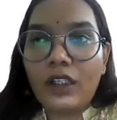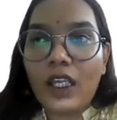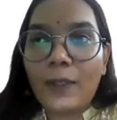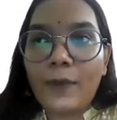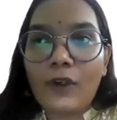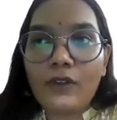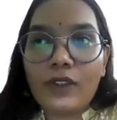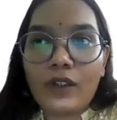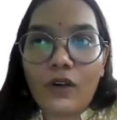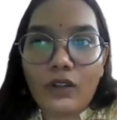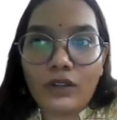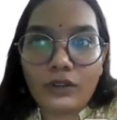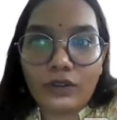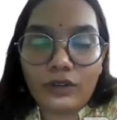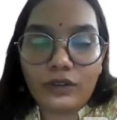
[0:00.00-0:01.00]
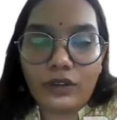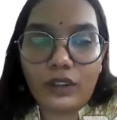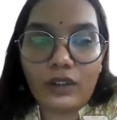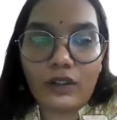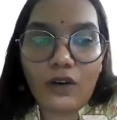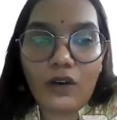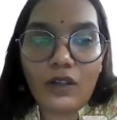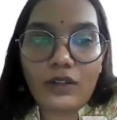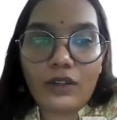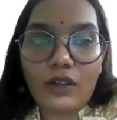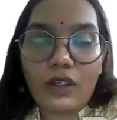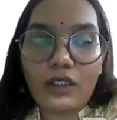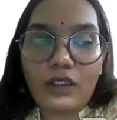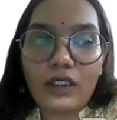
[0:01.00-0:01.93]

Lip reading: about the constitutional laws, or